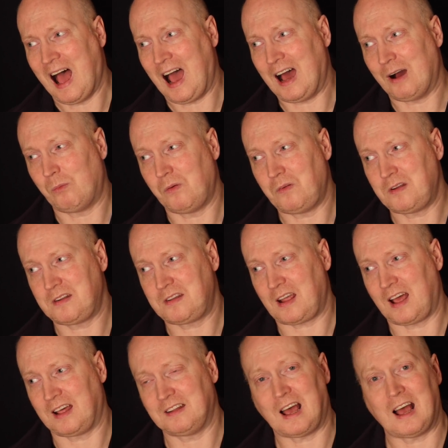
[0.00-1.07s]
and
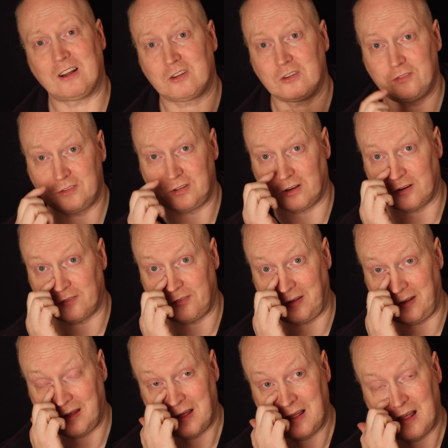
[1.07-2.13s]
action photography.